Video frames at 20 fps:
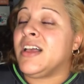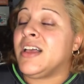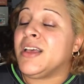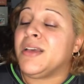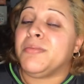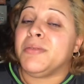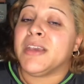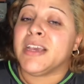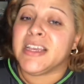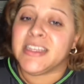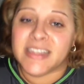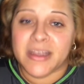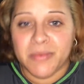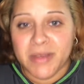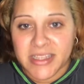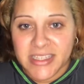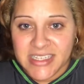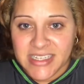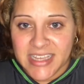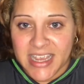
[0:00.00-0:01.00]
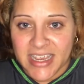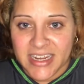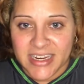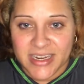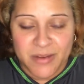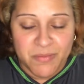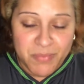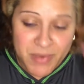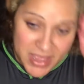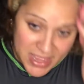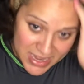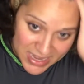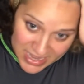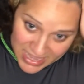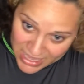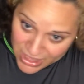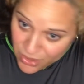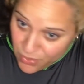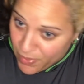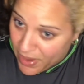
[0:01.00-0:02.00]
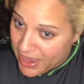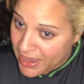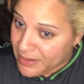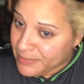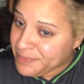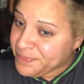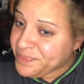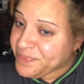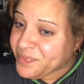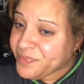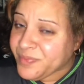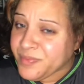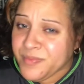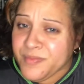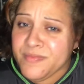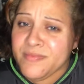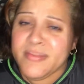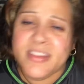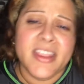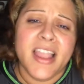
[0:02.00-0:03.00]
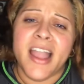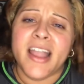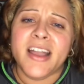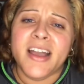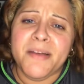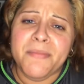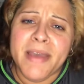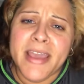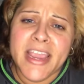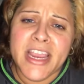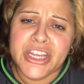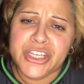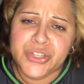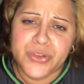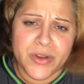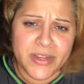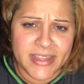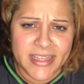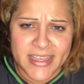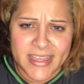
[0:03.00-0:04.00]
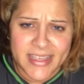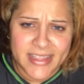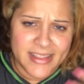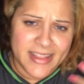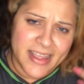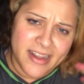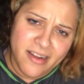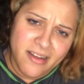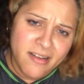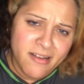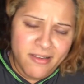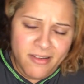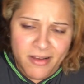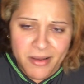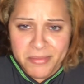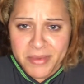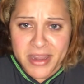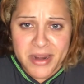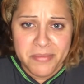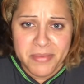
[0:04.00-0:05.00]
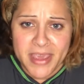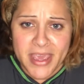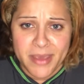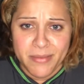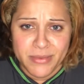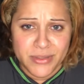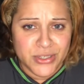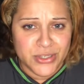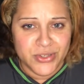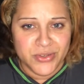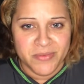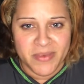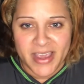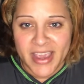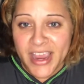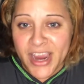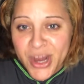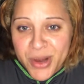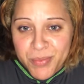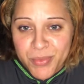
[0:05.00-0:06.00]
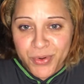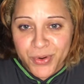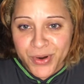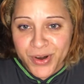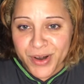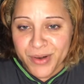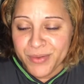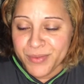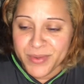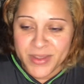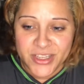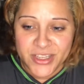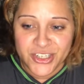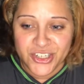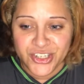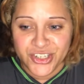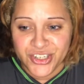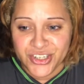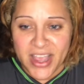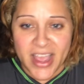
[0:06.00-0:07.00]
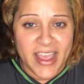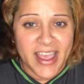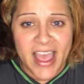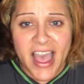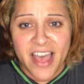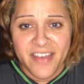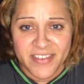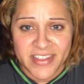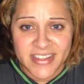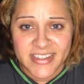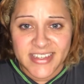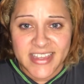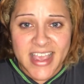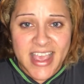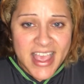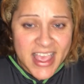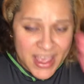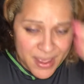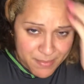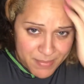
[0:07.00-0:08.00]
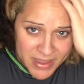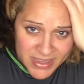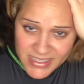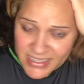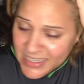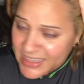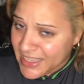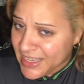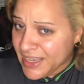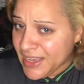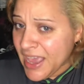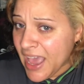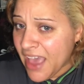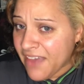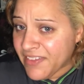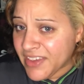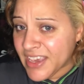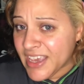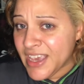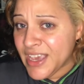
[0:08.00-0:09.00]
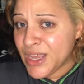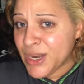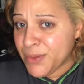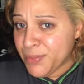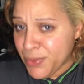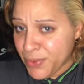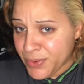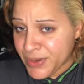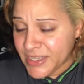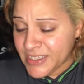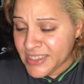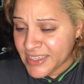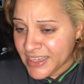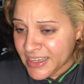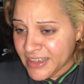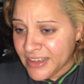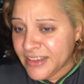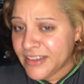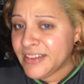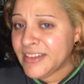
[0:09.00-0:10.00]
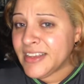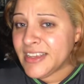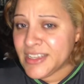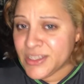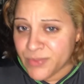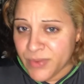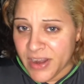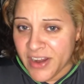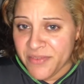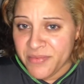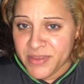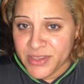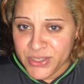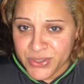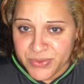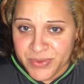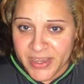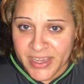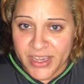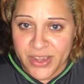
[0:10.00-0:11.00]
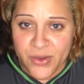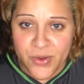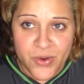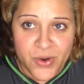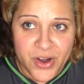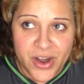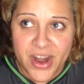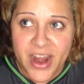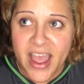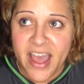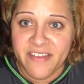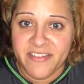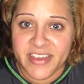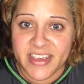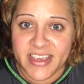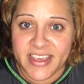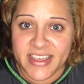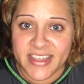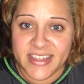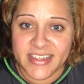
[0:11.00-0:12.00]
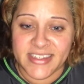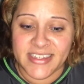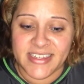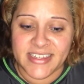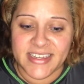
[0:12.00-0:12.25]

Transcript: because I'm undecided. But either way, I cut my hair short thinking that, oh, I'm gonna be able to do my hair more, which I haven't. Basically, having it in a ponytail is what I've been doing, or having it,